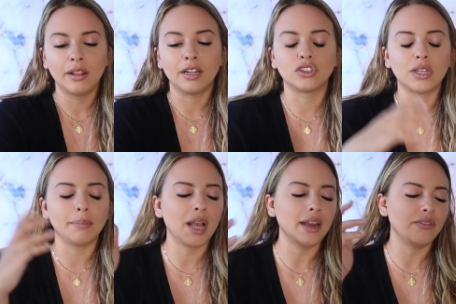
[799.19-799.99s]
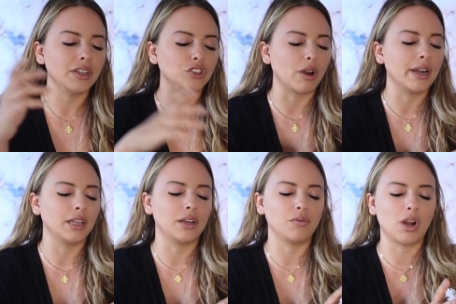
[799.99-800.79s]
There's some kind of
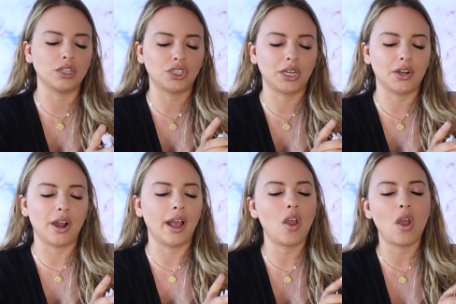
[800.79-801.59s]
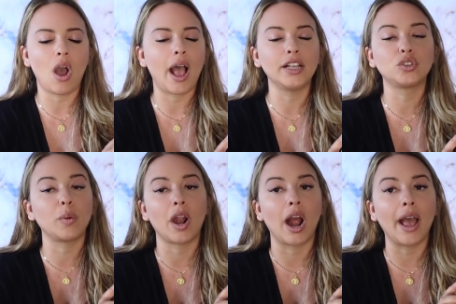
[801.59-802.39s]
adrenaline rush here. I, I
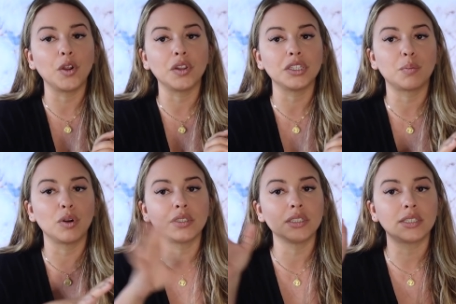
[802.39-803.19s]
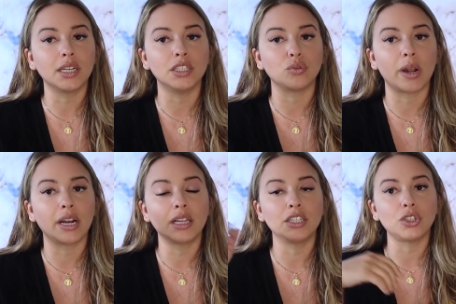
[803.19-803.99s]
swear, either this person's an
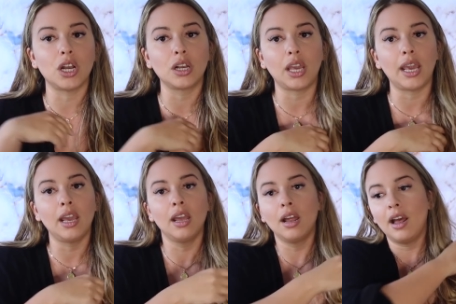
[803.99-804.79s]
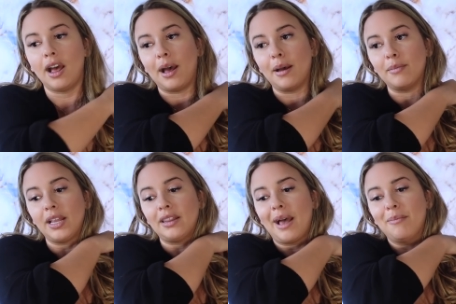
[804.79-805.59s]
adrenaline junkie, um,
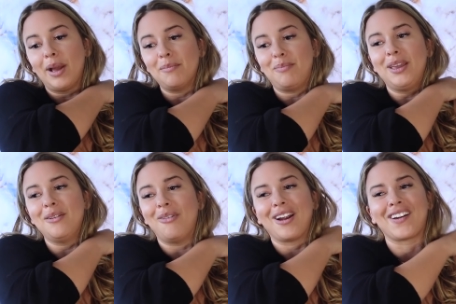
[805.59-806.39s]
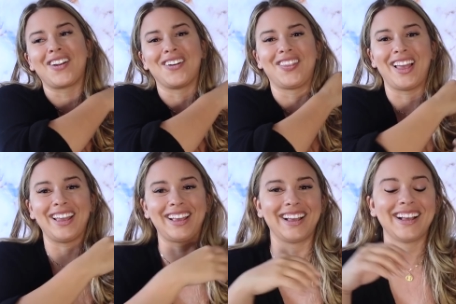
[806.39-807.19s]
and that might be where you're
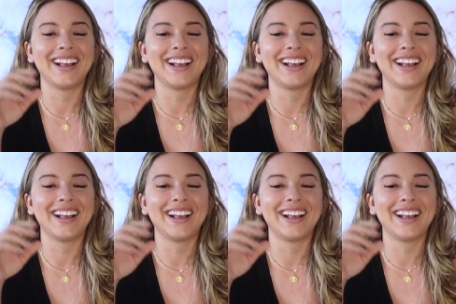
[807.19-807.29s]
like,